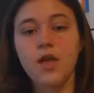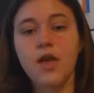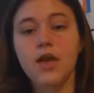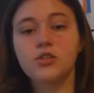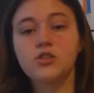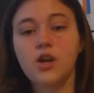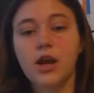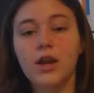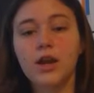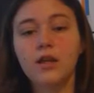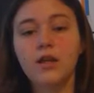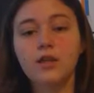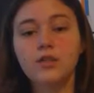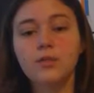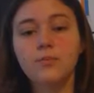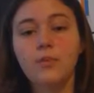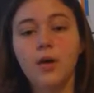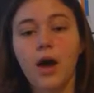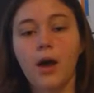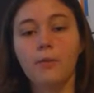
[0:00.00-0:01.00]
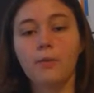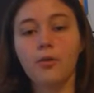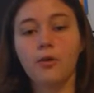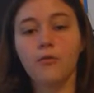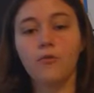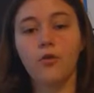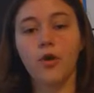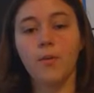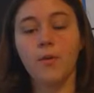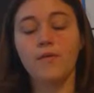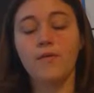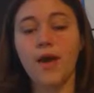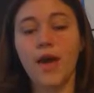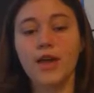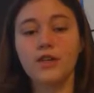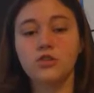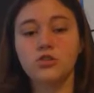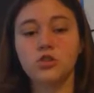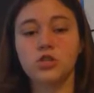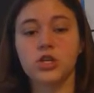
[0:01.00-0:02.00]
Estradiol is a popular form of
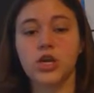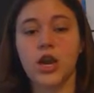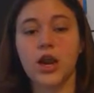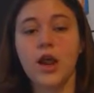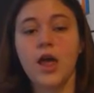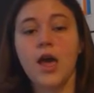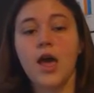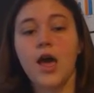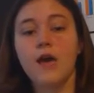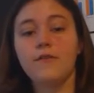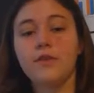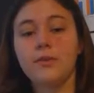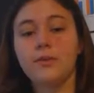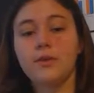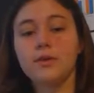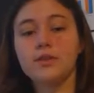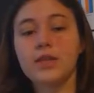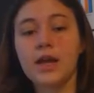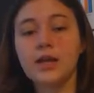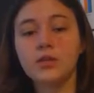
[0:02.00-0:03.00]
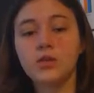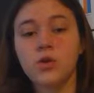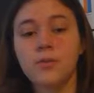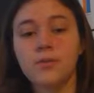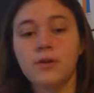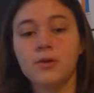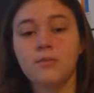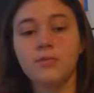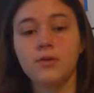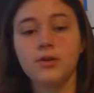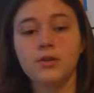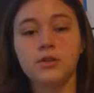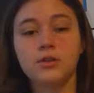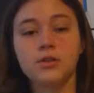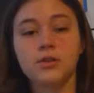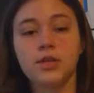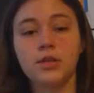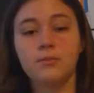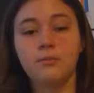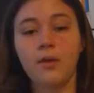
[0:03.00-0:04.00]
estrogen, a female sex hormone
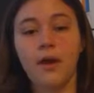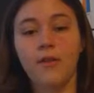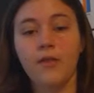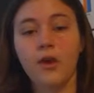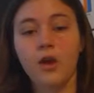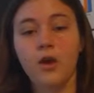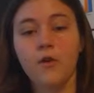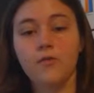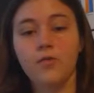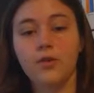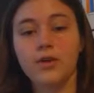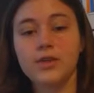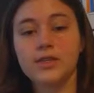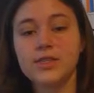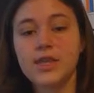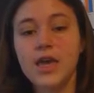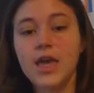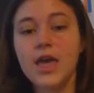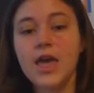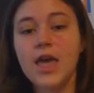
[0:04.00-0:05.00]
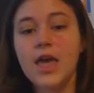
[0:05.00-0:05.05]
produced by the ovaries.